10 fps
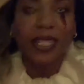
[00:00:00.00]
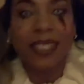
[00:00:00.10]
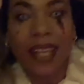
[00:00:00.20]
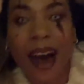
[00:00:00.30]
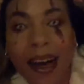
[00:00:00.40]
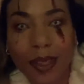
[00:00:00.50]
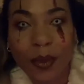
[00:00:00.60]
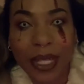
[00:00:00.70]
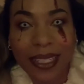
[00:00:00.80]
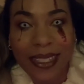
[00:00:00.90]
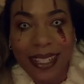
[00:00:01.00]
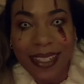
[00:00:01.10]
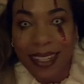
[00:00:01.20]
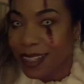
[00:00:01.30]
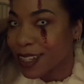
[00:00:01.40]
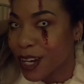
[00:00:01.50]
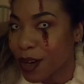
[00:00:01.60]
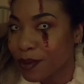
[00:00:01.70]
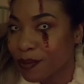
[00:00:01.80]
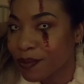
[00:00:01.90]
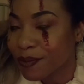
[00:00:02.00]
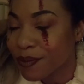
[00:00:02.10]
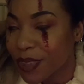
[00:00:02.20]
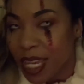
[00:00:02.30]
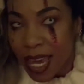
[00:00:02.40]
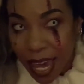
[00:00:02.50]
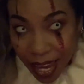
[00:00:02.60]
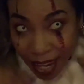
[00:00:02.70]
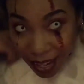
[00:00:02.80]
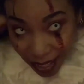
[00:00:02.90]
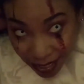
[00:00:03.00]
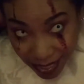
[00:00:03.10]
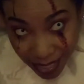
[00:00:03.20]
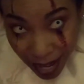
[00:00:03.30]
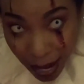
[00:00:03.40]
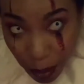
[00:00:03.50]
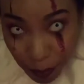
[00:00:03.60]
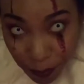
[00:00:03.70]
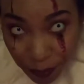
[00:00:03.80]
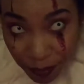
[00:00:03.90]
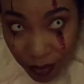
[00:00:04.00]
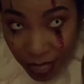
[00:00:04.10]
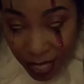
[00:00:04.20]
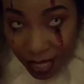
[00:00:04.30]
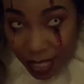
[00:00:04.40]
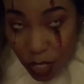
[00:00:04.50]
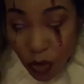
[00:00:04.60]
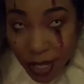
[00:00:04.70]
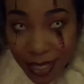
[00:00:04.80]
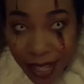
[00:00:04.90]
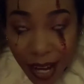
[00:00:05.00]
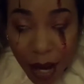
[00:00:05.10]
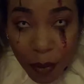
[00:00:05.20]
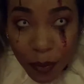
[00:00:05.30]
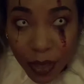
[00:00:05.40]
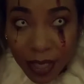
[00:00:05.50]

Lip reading: It's the Halloween season, you know? And dressing up